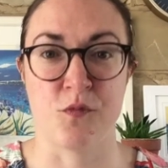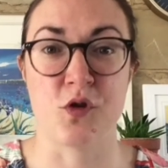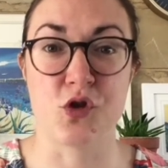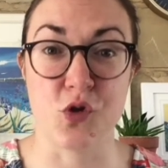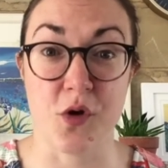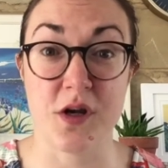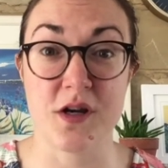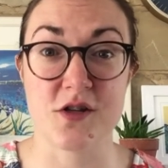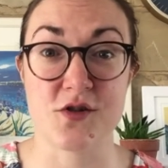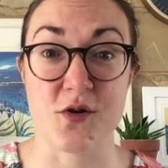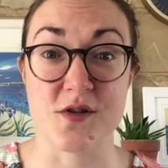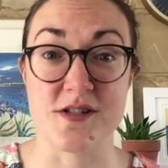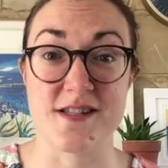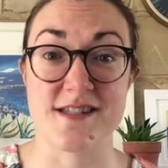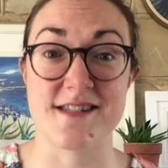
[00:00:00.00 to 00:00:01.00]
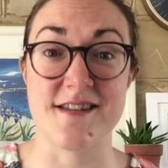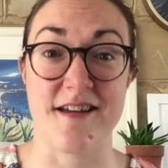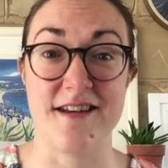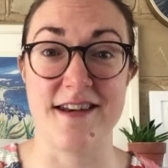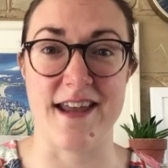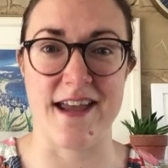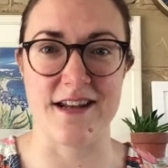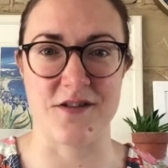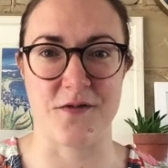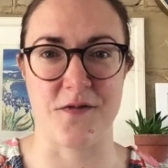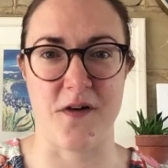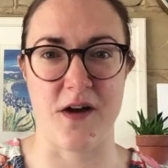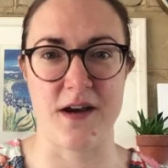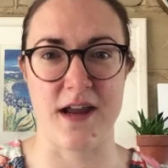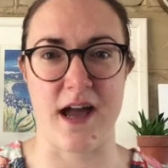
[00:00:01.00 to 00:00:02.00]
Join us on Sunday to
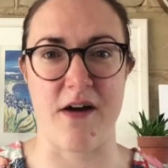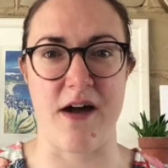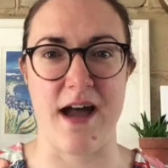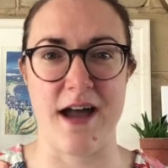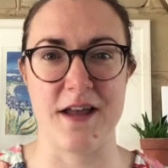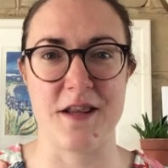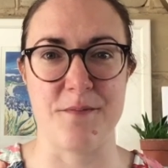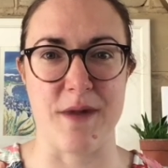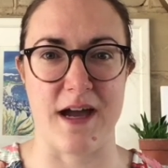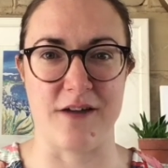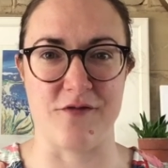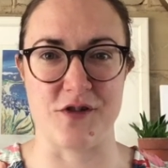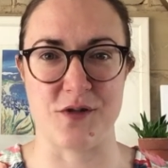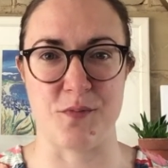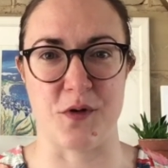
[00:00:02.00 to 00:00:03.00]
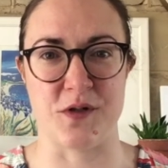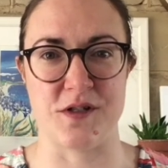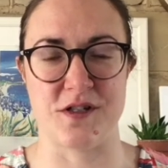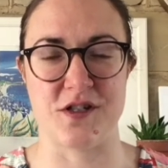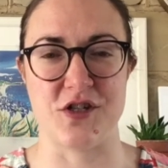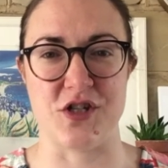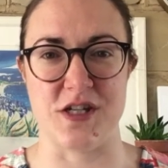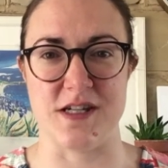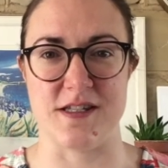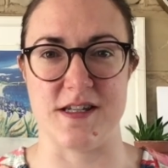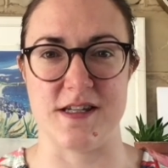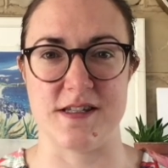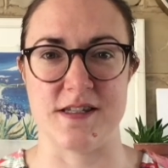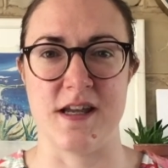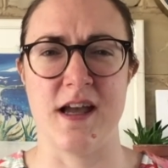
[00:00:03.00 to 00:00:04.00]
find out how the man responds to
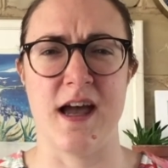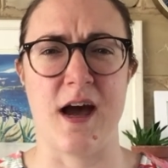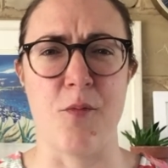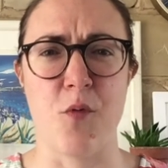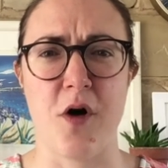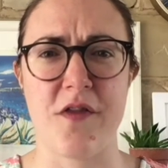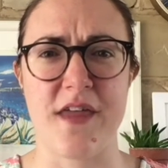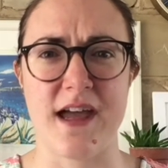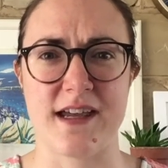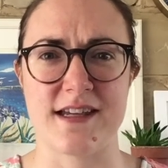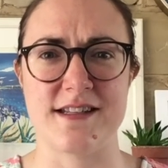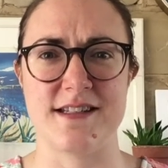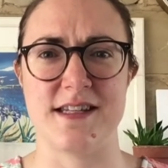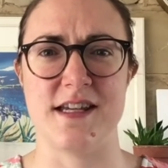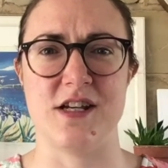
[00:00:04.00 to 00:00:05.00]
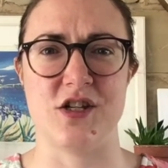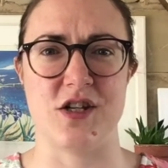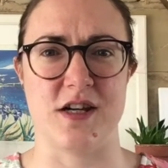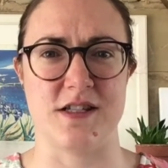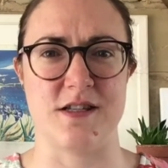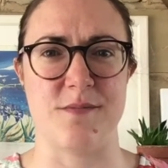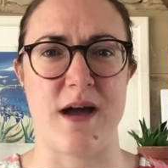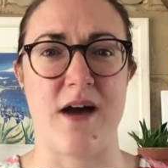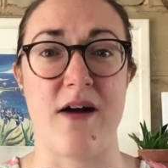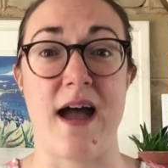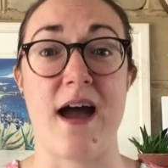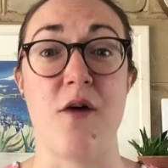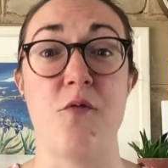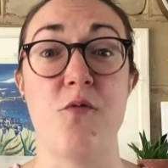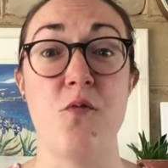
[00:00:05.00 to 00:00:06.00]
Jesus and what that can teach us about
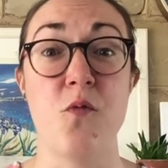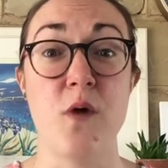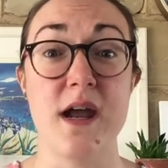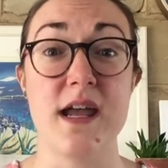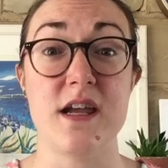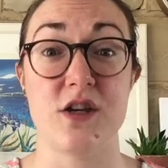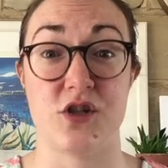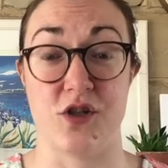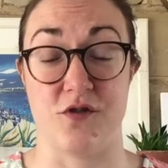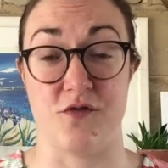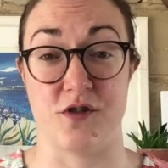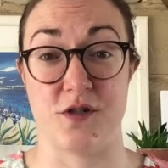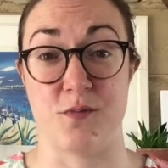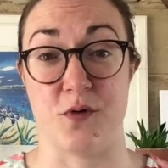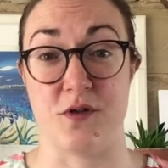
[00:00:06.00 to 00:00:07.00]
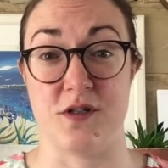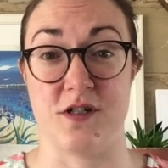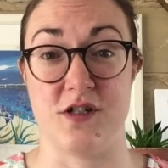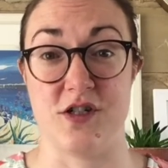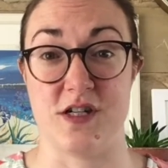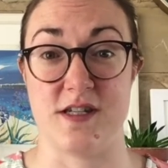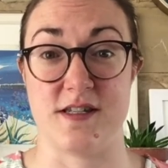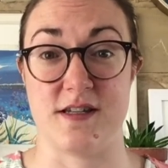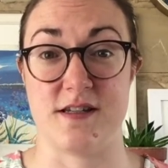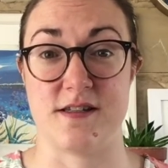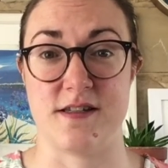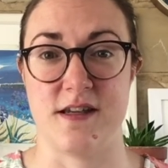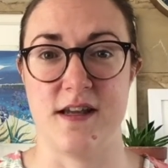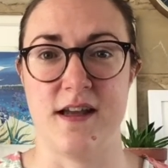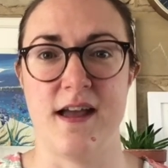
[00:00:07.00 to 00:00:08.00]
how we should respond to
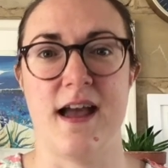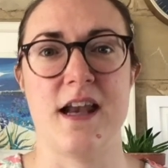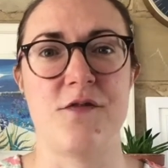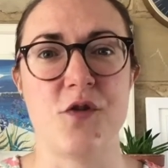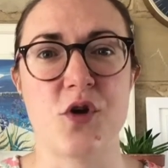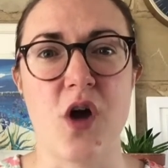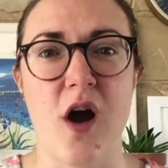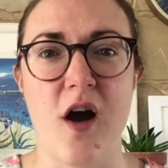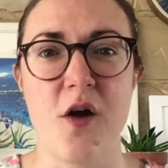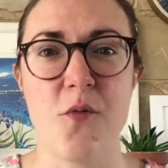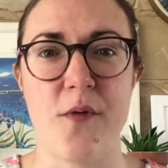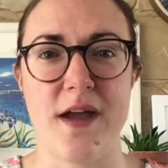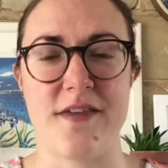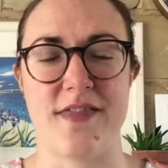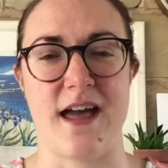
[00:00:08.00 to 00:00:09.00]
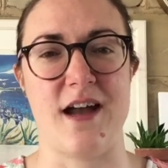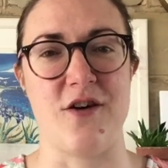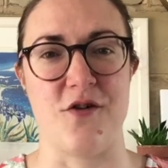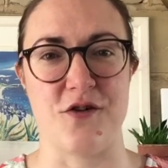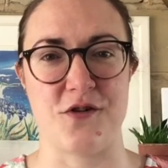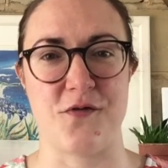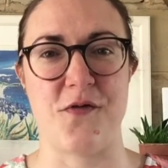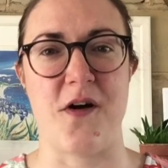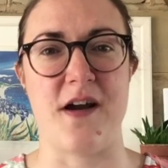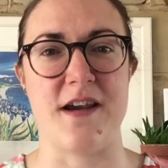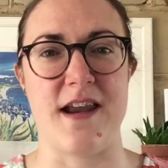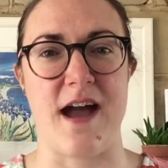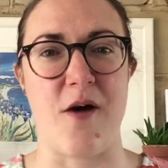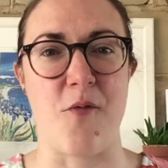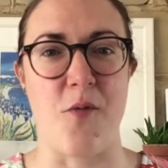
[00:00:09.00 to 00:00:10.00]
Jesus. If you can't wait that long to
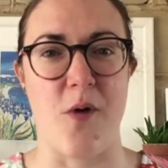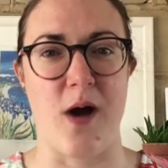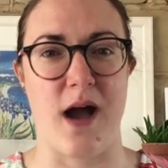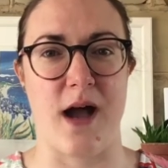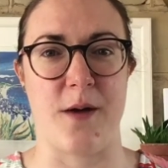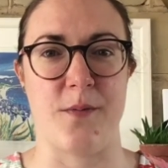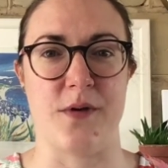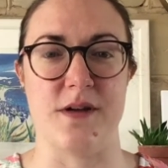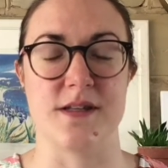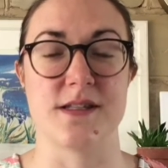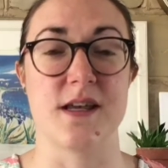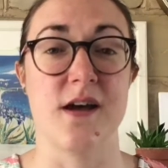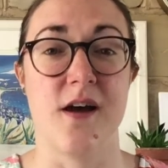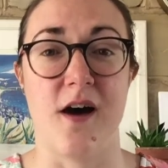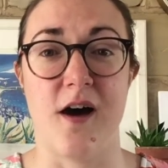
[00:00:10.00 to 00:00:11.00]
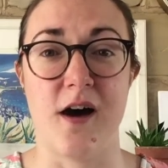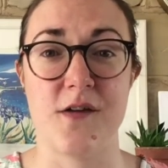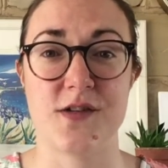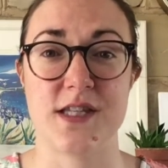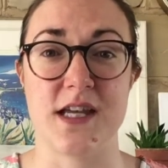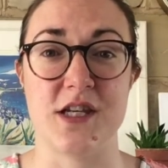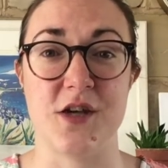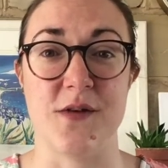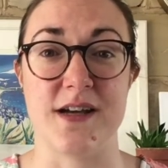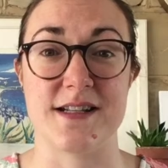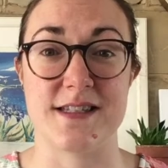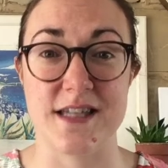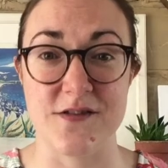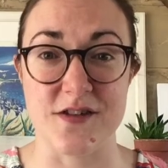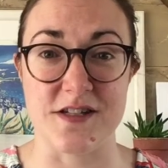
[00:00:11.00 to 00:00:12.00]
find out what happens, I've sent you
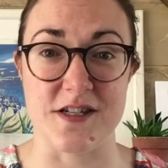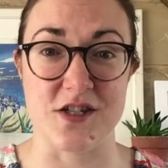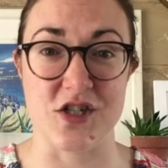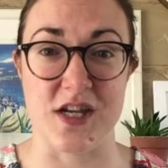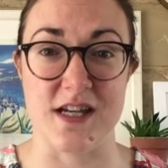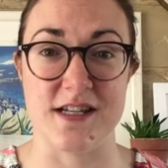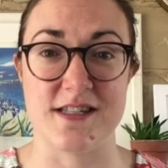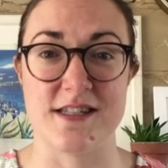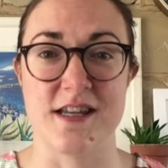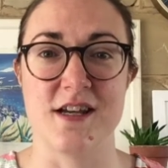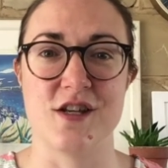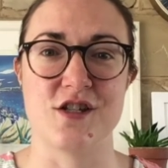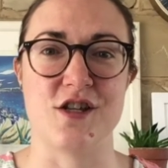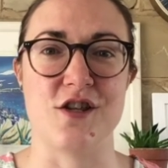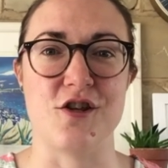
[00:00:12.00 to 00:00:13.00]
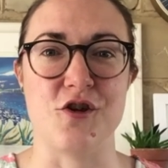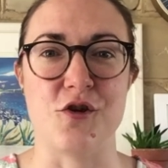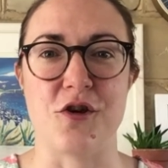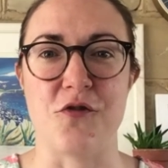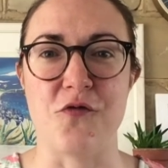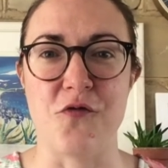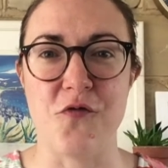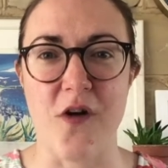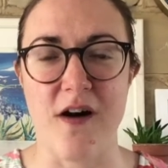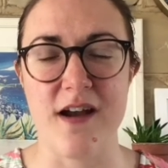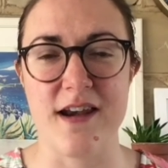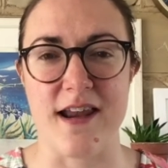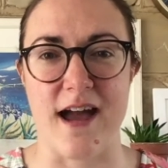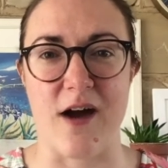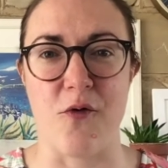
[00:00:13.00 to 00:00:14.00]
activity sheets so that you can
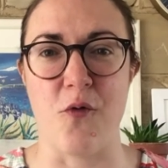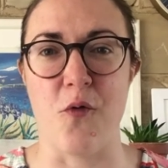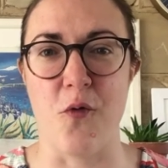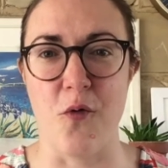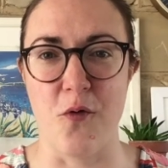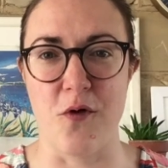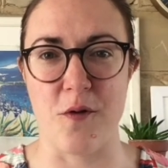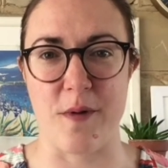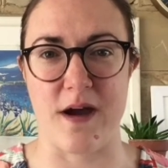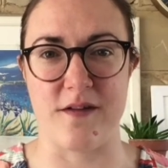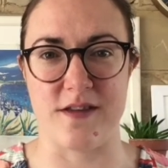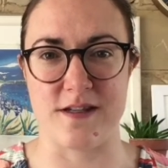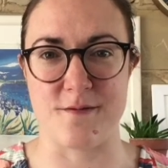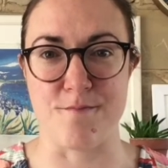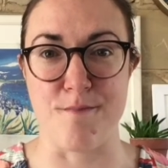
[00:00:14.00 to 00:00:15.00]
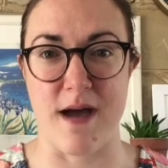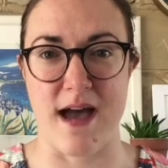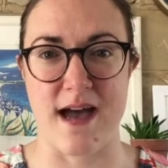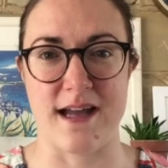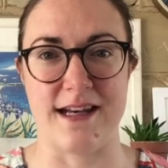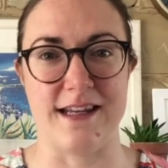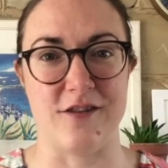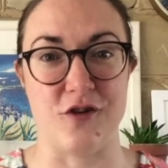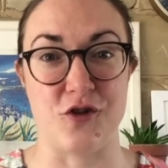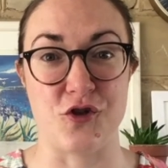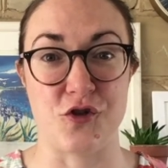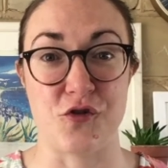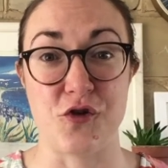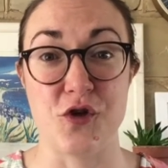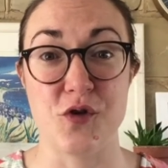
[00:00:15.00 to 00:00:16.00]
find out all about this man in the
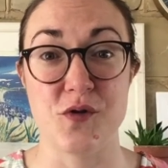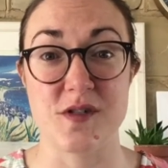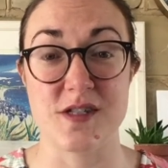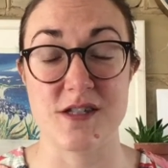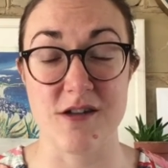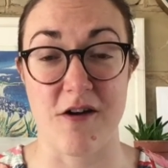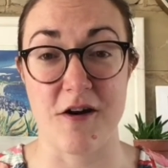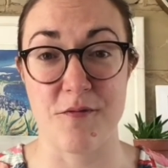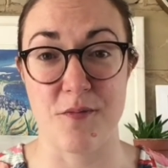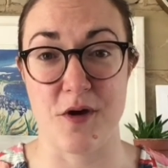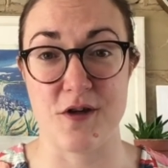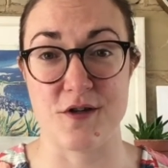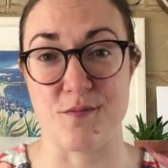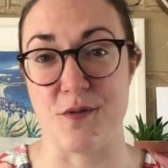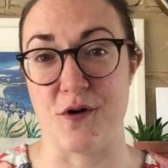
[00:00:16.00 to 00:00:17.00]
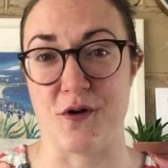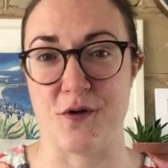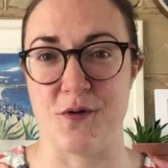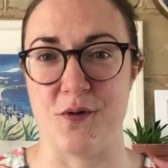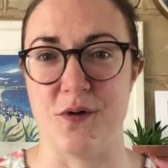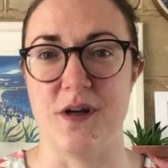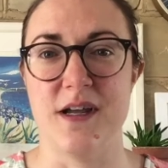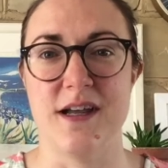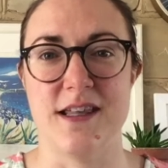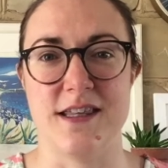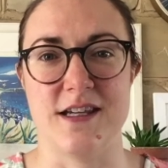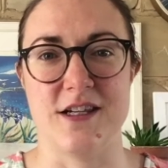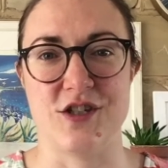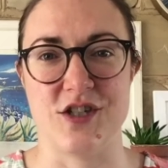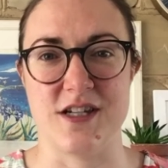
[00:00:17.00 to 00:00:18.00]
true signpost miracle
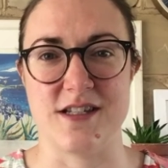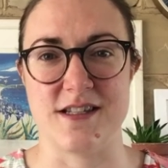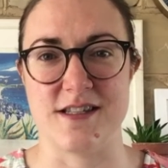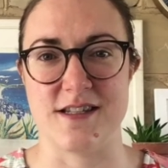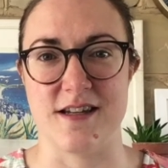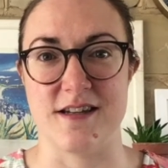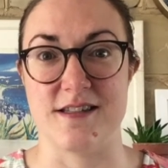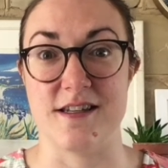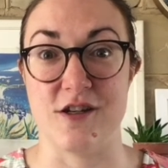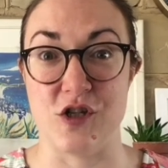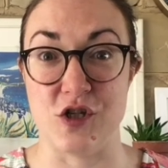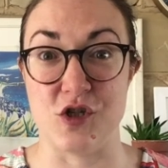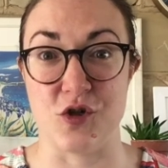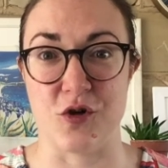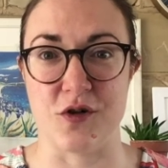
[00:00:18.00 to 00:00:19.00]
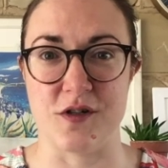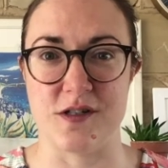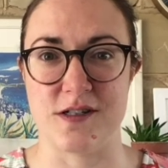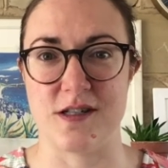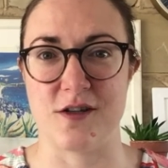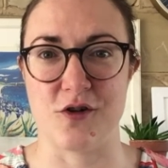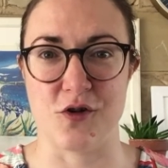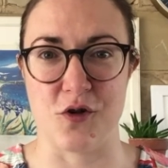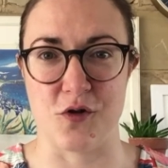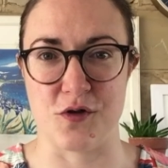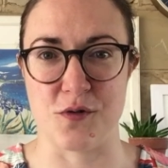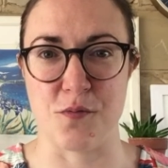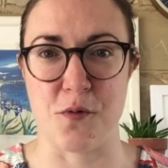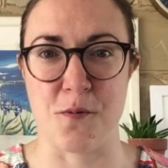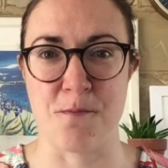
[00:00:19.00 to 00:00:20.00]
that Jesus does in John's
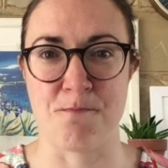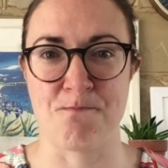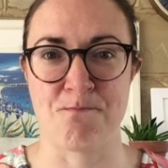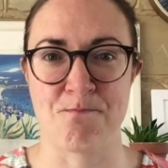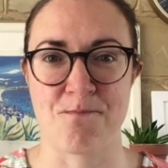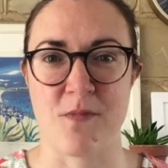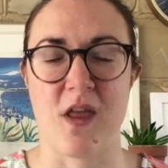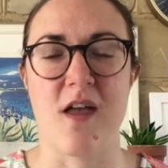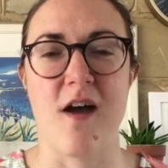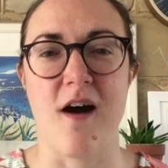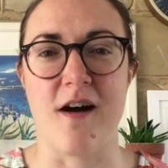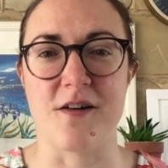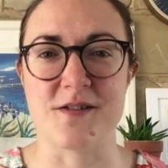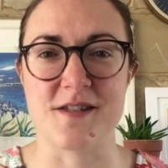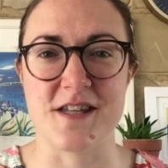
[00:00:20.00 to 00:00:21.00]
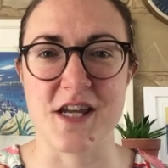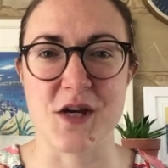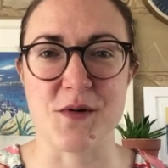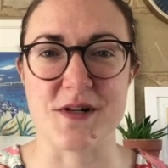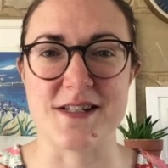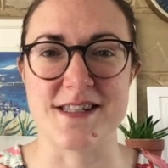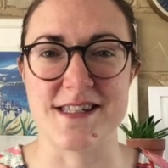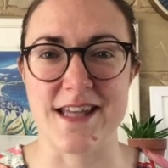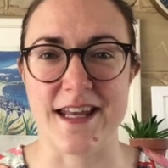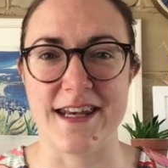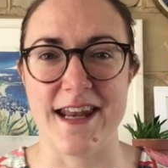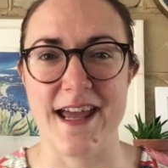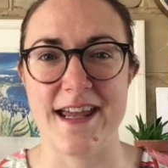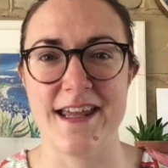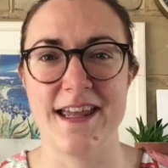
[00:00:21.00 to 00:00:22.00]
Gospel. I'll see you on
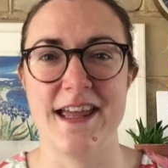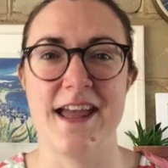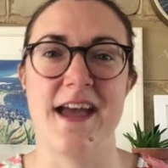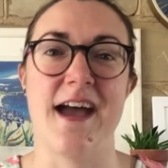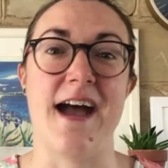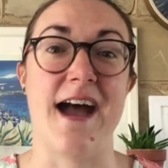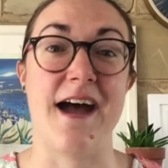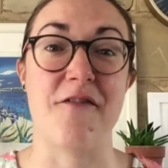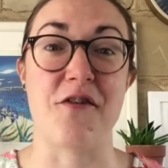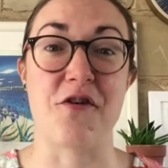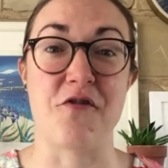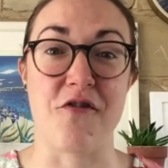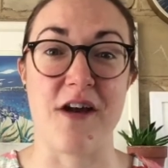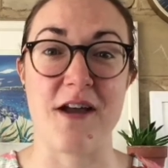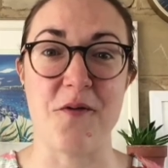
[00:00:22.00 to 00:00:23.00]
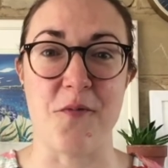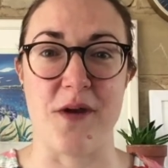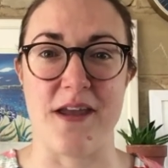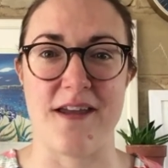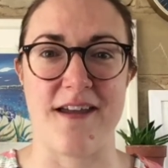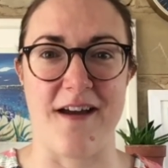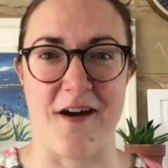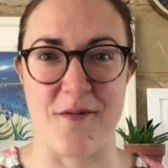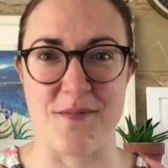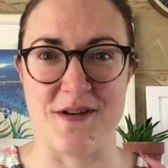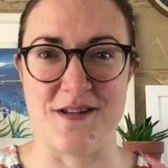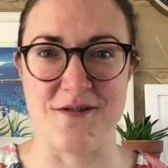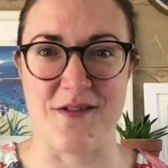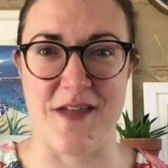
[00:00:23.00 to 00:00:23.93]
Sunday and have a great week up until